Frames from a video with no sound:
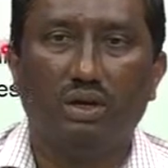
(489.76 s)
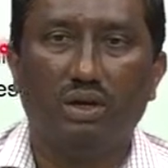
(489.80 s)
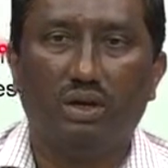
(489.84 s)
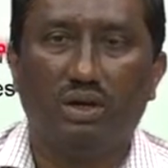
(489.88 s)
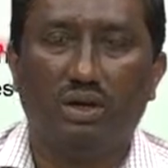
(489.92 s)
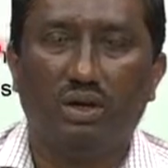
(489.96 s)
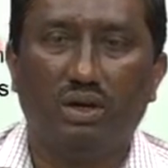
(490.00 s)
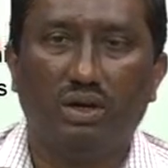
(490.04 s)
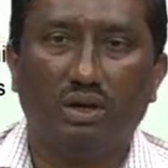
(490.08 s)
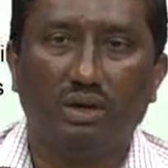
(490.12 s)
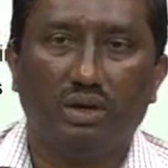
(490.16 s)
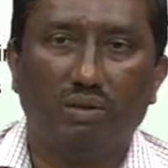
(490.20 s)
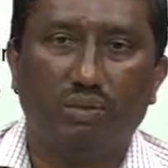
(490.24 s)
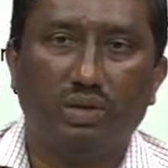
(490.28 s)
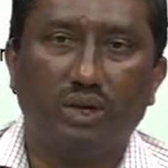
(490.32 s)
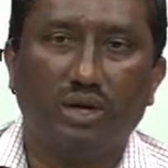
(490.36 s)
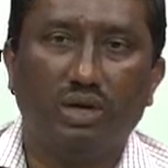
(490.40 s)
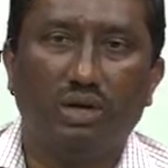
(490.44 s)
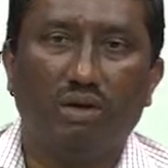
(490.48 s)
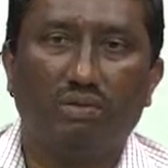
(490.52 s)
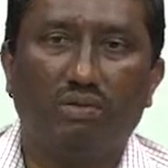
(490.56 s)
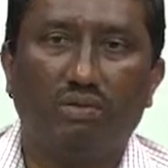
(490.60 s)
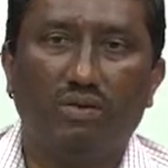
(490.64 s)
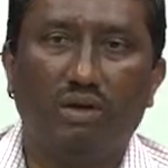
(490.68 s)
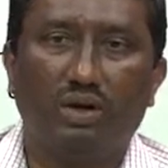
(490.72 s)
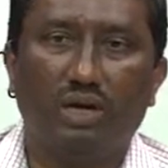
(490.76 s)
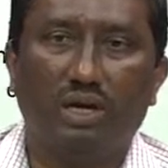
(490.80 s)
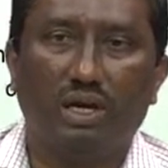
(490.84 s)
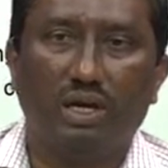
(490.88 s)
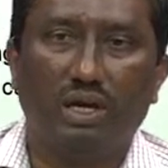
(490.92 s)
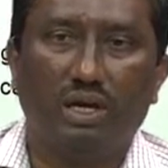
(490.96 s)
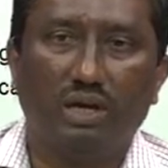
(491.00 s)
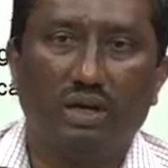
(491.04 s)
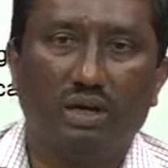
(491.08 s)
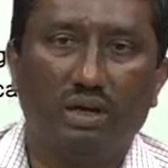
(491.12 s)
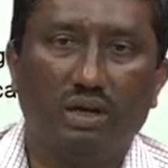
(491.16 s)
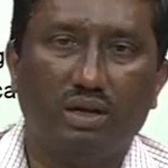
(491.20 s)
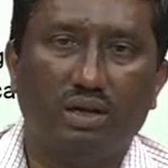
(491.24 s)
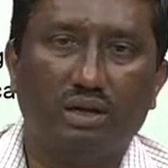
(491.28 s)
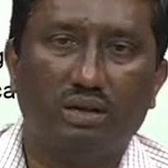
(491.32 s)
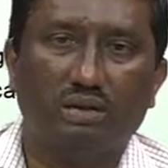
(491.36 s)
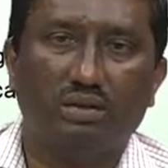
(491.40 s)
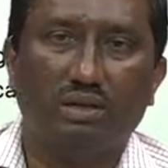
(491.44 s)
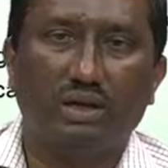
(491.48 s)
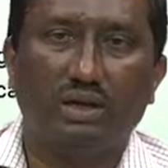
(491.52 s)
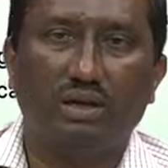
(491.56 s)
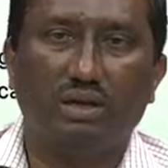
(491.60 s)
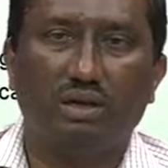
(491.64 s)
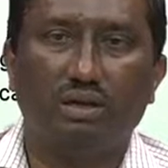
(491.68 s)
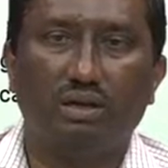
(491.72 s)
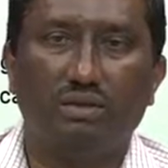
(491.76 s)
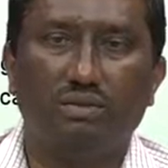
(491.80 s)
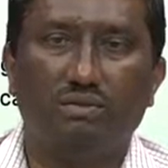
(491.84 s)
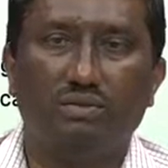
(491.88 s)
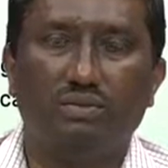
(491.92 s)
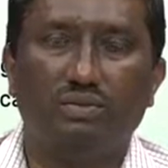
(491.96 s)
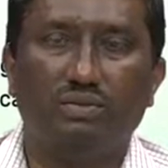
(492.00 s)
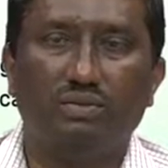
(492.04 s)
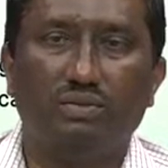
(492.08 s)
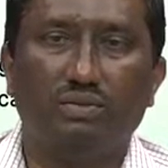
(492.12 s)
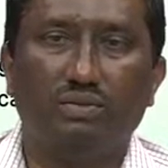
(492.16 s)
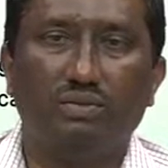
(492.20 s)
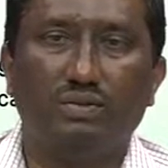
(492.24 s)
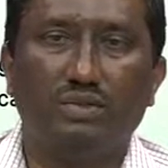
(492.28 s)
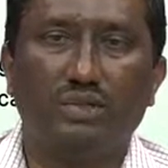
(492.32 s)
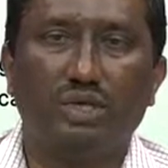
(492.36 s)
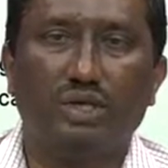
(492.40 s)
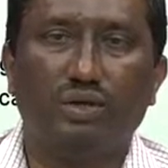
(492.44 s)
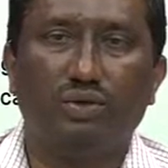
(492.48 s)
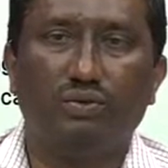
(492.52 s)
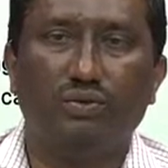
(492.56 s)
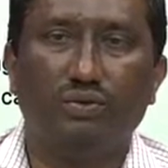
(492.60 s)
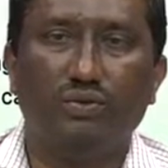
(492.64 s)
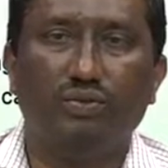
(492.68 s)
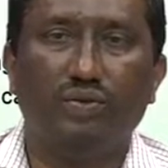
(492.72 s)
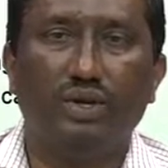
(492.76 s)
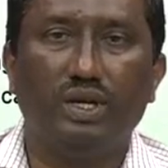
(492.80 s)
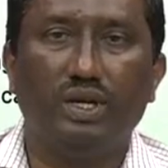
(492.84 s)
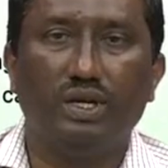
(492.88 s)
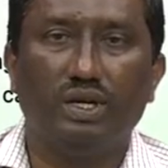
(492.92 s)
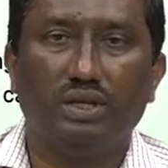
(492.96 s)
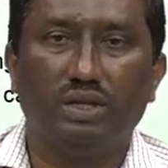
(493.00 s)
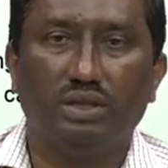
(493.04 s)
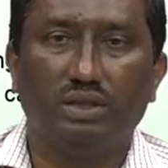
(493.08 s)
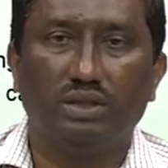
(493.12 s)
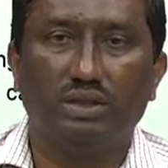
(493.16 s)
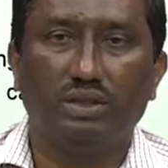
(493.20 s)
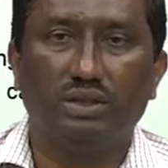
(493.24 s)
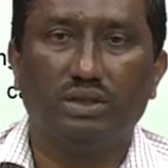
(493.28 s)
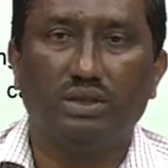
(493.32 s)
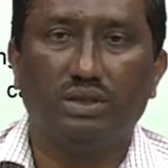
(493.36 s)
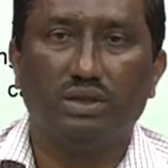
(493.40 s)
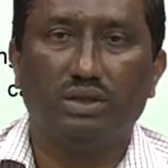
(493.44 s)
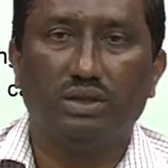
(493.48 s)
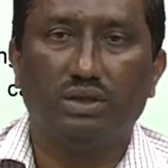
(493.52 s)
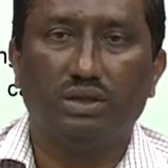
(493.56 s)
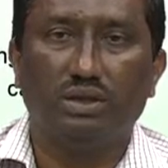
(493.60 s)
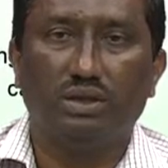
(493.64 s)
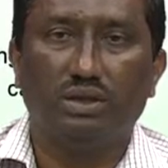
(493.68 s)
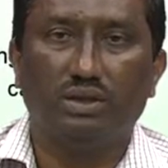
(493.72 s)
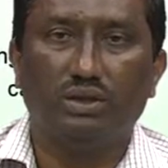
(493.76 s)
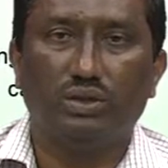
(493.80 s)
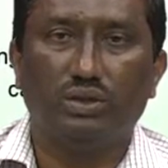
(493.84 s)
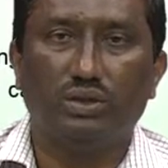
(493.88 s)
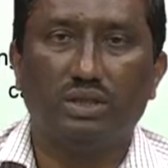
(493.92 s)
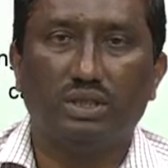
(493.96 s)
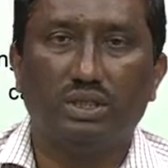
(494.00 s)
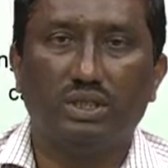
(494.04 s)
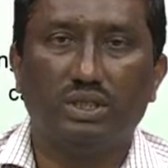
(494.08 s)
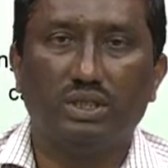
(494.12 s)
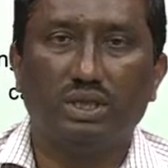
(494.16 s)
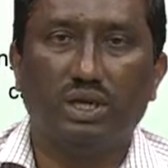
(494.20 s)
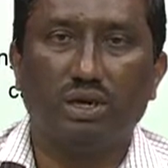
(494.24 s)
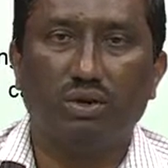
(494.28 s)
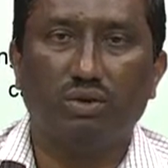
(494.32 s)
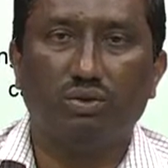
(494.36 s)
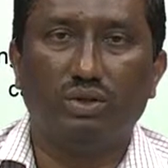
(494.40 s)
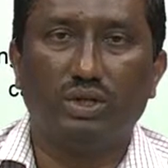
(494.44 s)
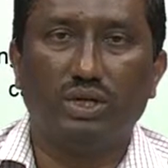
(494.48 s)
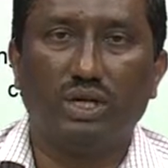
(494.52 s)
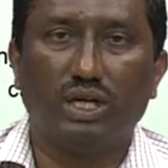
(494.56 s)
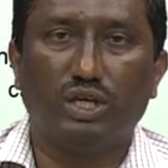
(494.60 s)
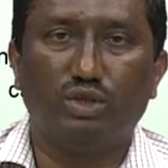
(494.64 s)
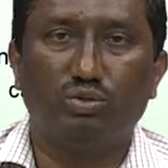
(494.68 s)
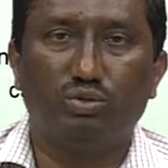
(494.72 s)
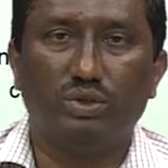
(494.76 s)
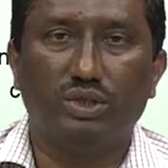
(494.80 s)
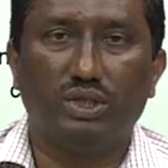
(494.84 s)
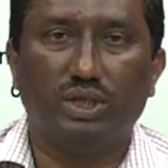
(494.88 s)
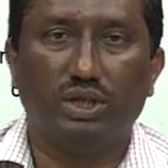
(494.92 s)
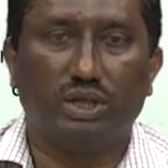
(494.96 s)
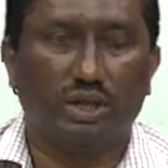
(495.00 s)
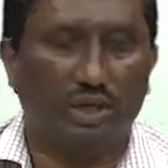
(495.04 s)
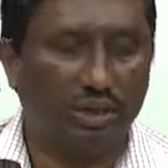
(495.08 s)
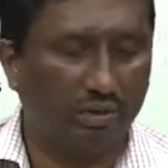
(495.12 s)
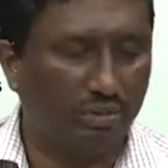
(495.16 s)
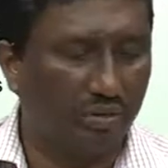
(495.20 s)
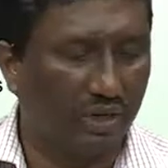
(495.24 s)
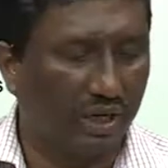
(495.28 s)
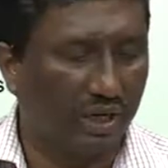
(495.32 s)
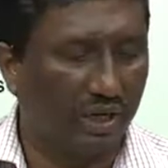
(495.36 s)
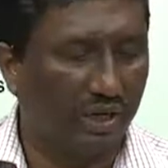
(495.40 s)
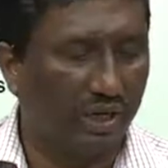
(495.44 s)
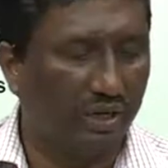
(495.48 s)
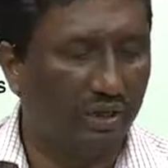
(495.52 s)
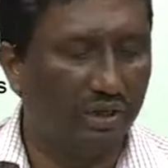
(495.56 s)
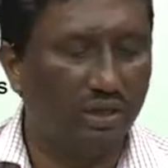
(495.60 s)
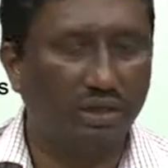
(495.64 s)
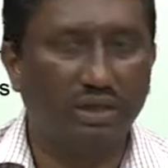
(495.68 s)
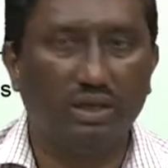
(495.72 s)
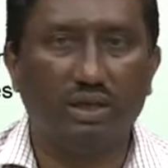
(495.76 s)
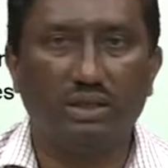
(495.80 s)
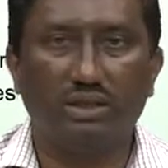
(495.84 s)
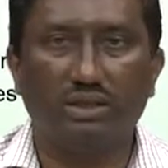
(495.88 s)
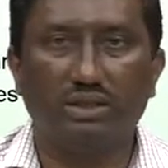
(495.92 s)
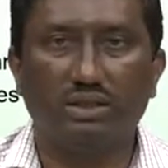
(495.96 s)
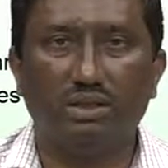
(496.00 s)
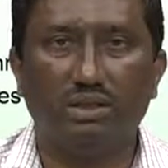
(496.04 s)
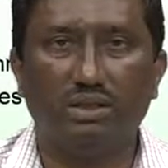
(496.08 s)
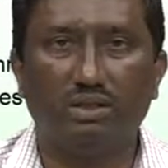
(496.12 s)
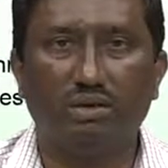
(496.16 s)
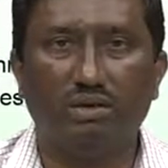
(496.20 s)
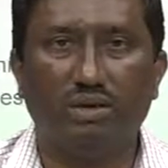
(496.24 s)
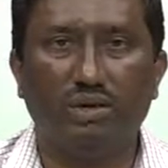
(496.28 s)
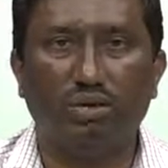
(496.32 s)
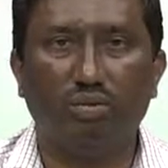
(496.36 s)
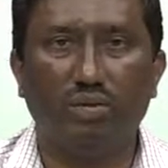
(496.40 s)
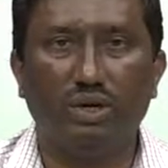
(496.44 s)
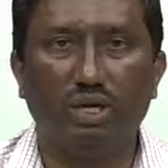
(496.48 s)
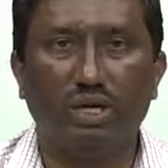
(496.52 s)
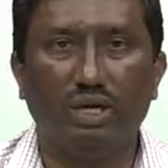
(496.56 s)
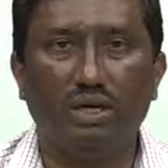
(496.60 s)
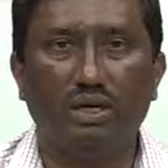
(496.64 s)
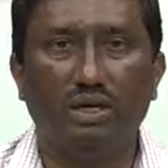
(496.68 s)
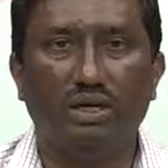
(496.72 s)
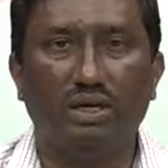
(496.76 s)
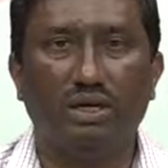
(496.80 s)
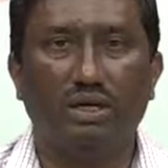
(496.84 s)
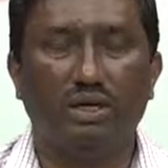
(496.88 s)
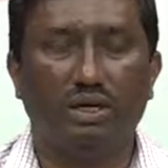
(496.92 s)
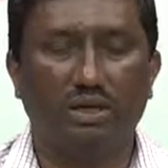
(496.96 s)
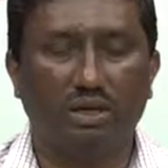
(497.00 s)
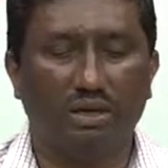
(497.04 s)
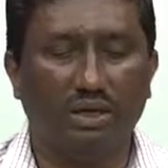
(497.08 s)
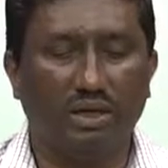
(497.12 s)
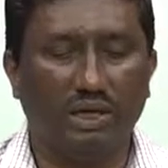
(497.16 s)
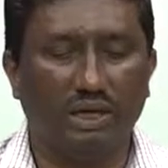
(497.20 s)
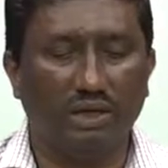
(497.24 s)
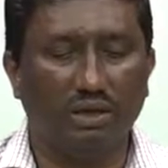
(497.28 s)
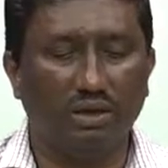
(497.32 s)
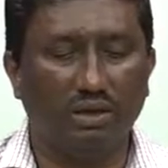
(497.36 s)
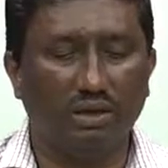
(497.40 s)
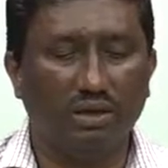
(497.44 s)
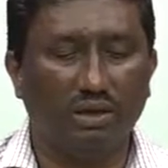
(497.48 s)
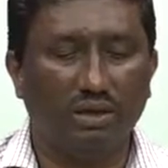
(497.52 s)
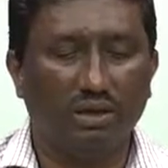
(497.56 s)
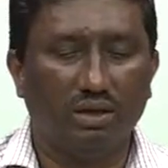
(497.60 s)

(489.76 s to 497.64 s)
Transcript: the period of higher than 10 to 15 years. So, this is how the transmission planning is normally done,